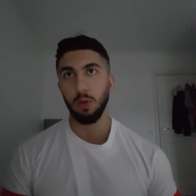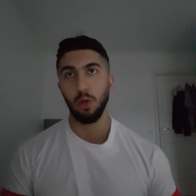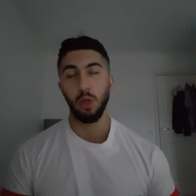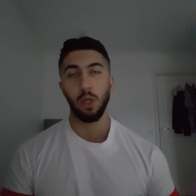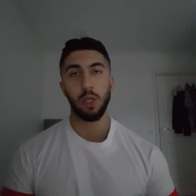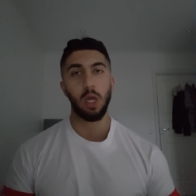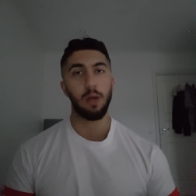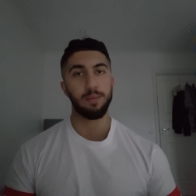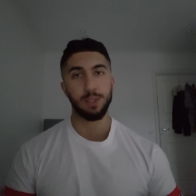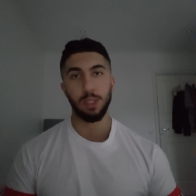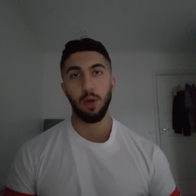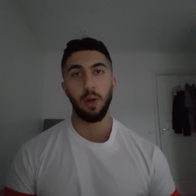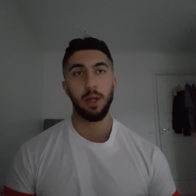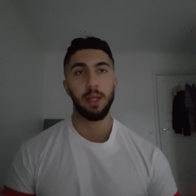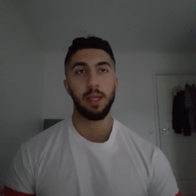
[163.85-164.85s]
Look, I'm
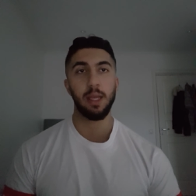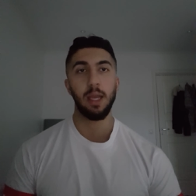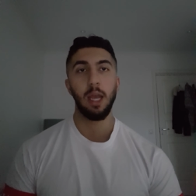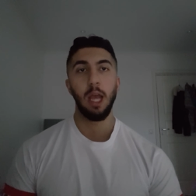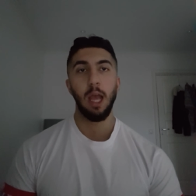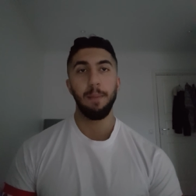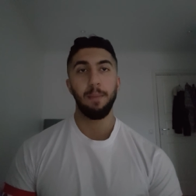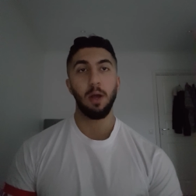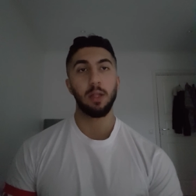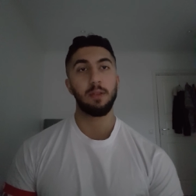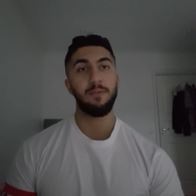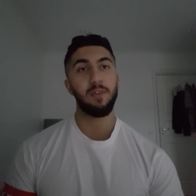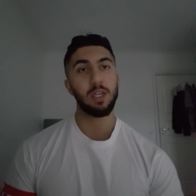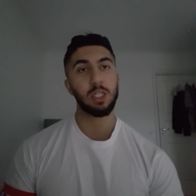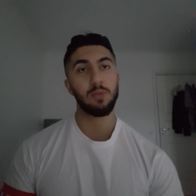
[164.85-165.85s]
sorry,
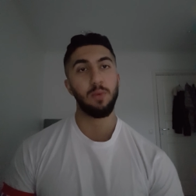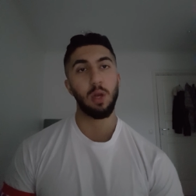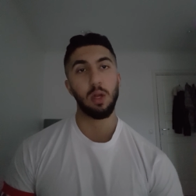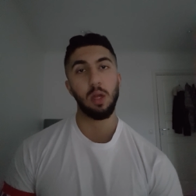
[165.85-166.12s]
but first of all,